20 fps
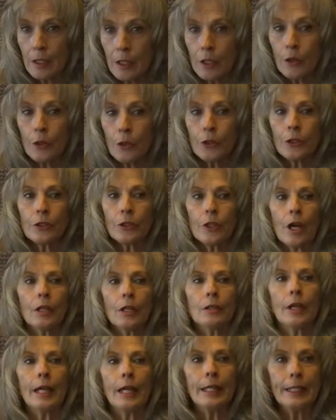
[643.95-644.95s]
or you're not
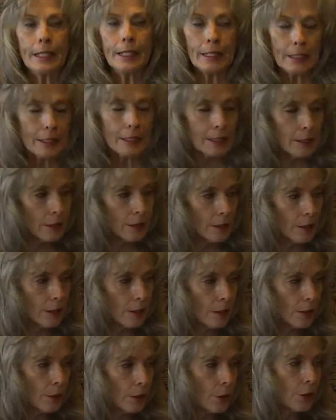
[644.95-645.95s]
liking it,
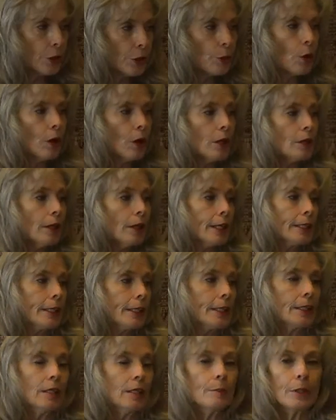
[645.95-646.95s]
or you are
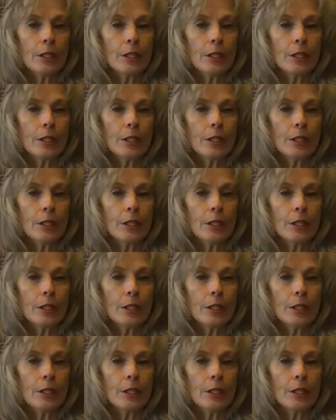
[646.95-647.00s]
liking it,